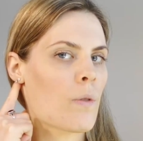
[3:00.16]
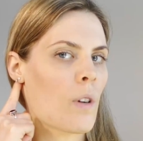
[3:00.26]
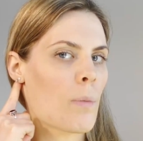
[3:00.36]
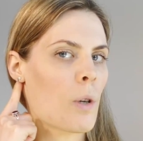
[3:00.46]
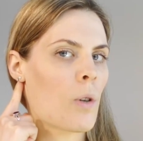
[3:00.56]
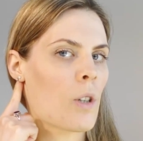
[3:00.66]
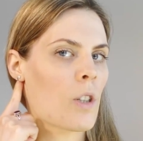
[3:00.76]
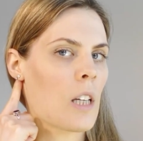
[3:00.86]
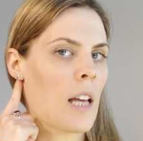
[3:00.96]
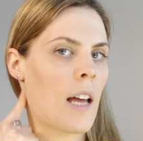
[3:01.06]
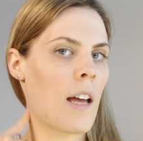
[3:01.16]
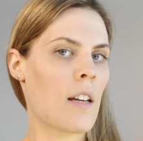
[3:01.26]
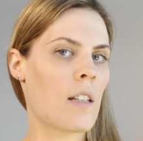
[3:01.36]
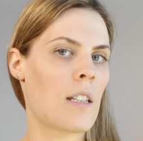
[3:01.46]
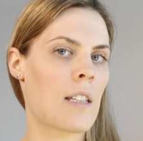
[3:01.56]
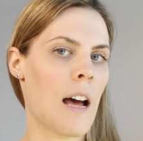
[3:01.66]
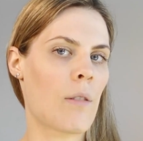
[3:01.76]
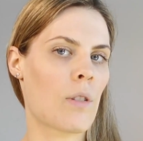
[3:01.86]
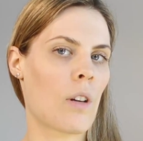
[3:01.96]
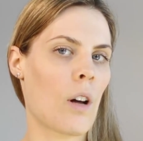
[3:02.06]
from your ear
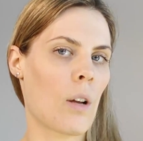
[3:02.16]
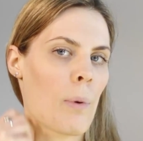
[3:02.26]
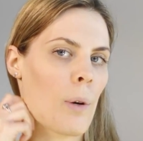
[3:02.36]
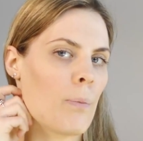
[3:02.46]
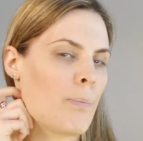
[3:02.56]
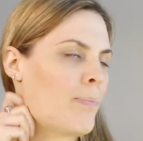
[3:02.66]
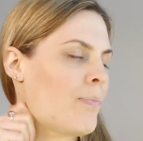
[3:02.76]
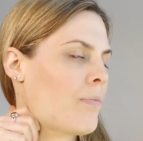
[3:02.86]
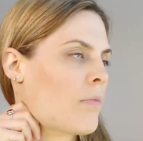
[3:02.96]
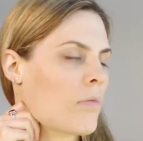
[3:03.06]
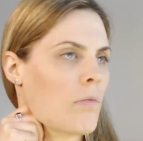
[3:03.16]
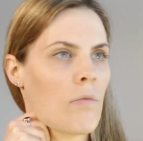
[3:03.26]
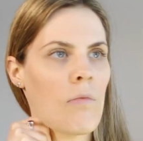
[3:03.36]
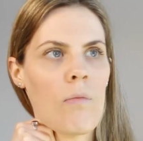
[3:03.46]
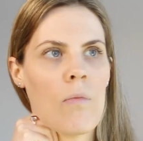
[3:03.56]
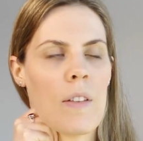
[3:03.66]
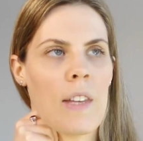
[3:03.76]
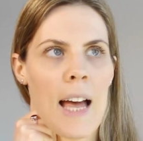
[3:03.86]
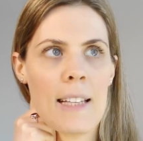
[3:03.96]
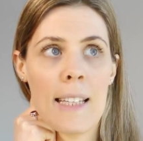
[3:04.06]
down to the collarbone,
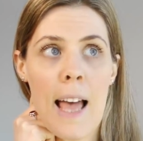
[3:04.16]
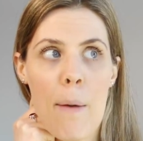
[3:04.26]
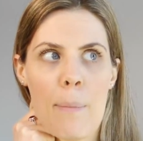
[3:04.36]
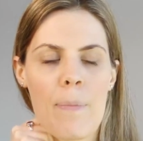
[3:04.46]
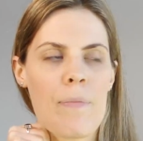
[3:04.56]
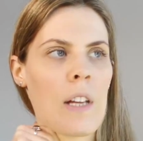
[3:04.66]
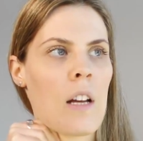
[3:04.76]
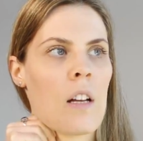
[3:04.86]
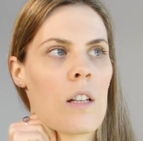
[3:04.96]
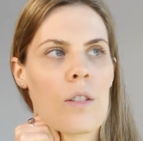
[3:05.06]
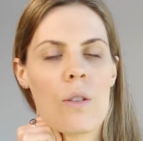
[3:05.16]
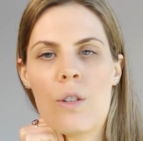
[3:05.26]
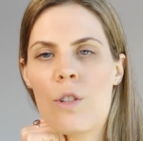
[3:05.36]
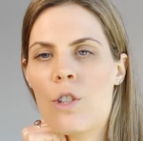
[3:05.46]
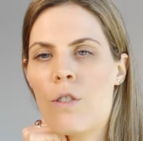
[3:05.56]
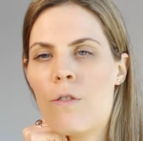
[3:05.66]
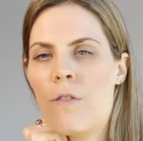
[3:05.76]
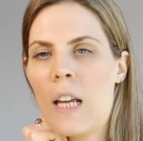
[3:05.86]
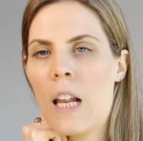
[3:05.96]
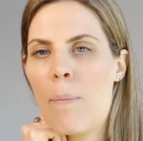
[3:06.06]
the SEM. So you should
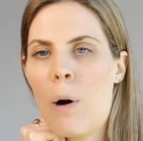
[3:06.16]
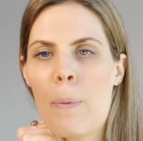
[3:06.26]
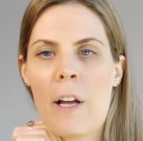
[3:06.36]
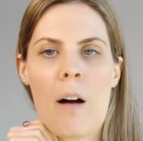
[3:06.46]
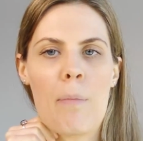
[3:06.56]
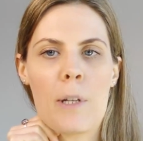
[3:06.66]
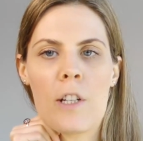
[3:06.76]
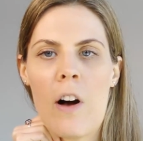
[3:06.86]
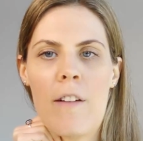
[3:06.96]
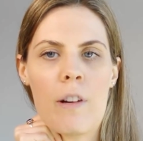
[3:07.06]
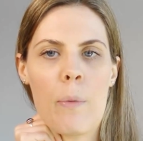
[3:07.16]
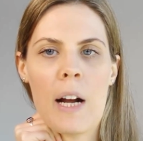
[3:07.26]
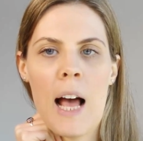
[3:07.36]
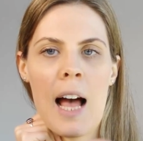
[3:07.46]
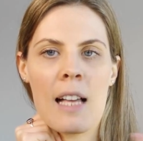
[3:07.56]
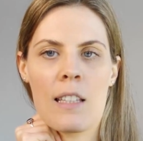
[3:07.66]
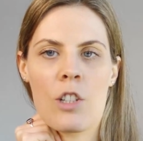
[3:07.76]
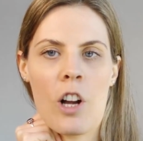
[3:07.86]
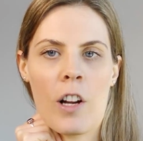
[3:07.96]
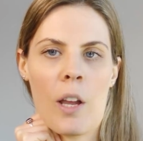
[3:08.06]
feel it popping up, but not everyone has a
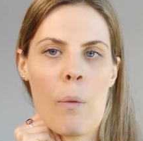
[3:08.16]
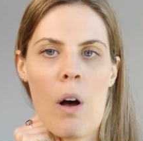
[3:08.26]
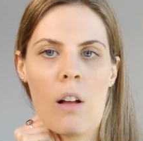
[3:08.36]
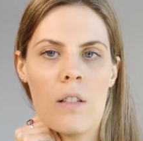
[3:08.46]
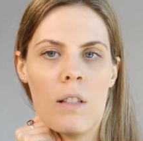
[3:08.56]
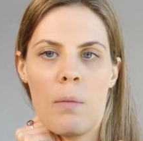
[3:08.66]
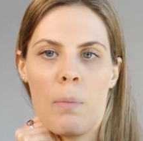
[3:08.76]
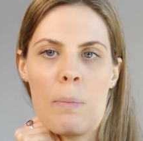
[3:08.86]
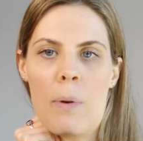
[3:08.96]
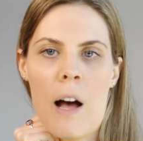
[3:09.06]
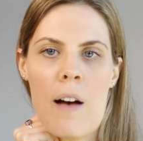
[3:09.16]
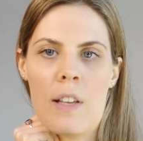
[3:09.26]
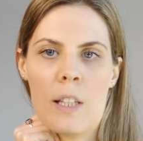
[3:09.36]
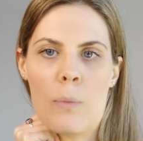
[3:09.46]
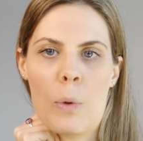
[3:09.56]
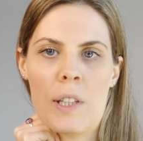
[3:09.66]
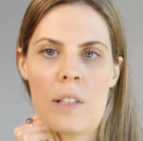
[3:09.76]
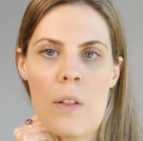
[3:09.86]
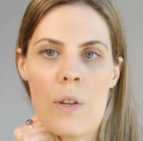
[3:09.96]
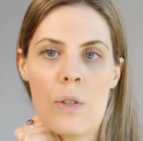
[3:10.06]
chunky one. Some people have it smaller
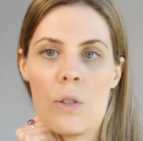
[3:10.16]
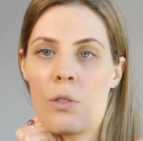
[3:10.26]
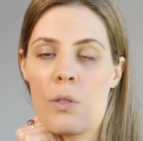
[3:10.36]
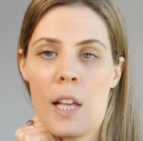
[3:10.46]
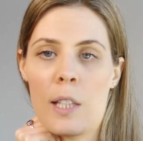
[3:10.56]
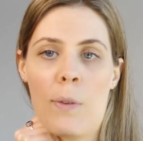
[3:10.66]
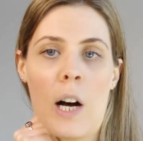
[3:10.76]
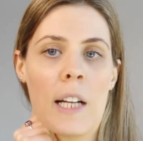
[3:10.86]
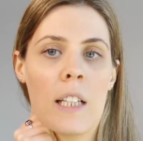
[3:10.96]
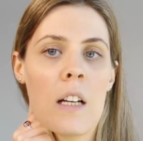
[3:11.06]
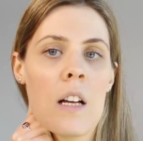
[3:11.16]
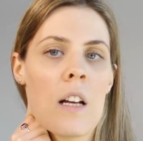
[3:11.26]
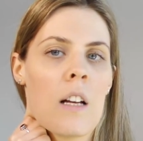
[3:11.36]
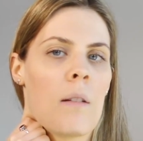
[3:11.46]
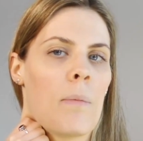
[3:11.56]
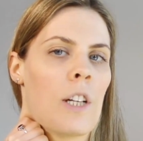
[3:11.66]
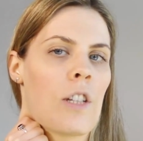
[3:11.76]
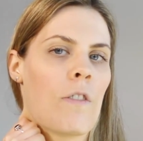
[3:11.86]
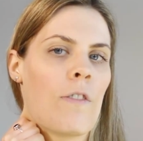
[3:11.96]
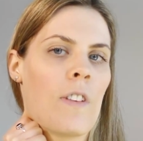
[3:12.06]
than others, so that's fine. But it
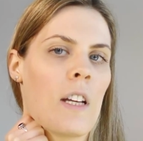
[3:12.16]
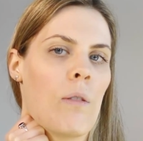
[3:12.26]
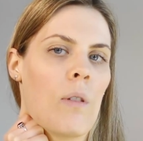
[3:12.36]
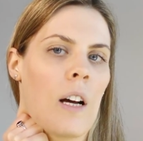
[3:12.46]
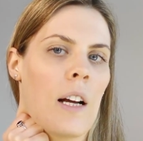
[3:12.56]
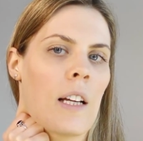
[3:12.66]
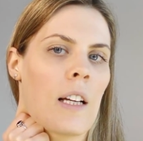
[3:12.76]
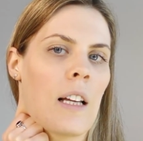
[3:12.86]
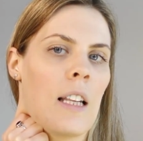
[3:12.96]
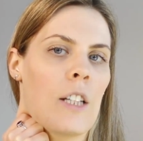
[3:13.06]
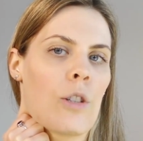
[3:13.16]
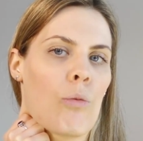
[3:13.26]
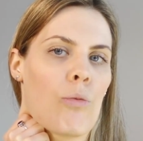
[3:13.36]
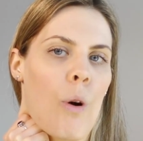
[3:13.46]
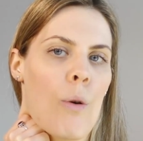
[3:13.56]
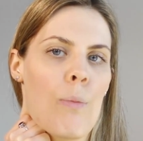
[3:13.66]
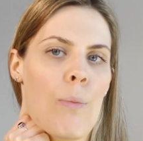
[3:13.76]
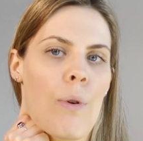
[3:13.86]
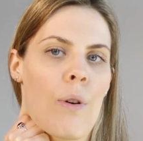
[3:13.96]
should feel like a little rope.